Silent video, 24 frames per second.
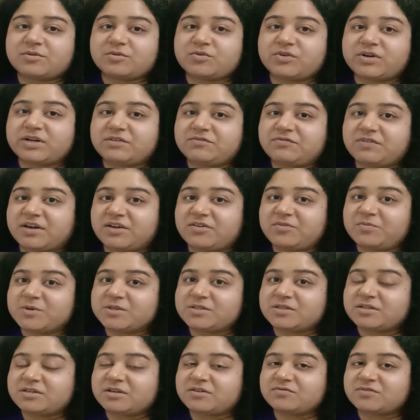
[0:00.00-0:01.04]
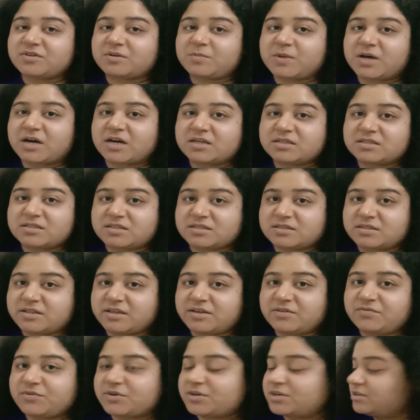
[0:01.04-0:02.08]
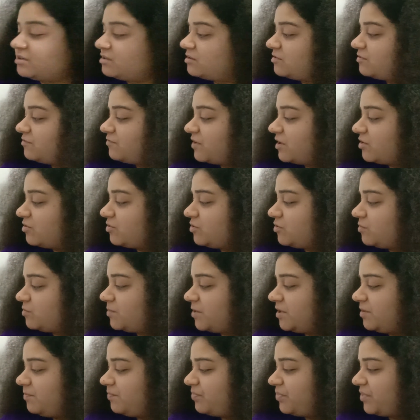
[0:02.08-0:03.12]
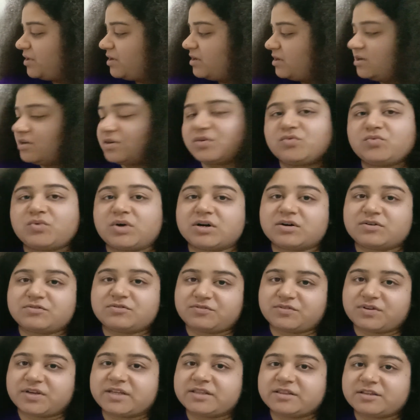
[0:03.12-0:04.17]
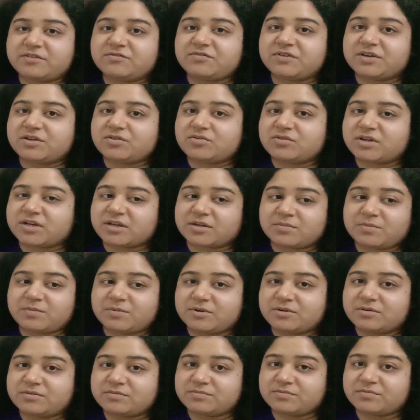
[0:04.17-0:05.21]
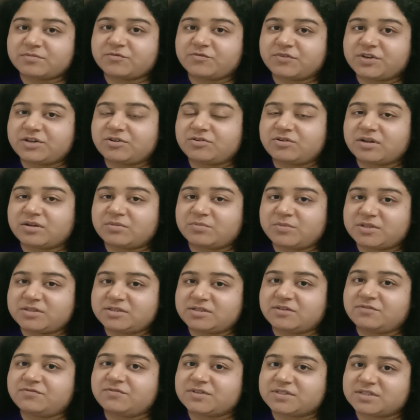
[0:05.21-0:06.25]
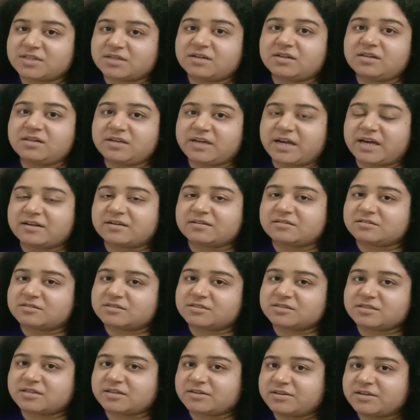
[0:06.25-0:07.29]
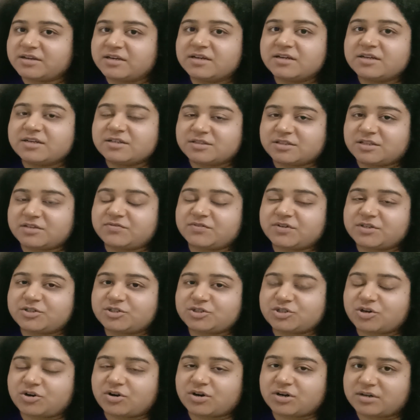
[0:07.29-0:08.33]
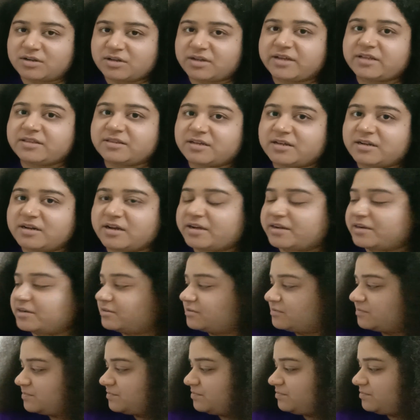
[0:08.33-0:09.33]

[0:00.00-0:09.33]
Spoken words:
25% of the plants, they were found to be dwarf in the phenotype. Phenotype means the physical characters. They were short in their height.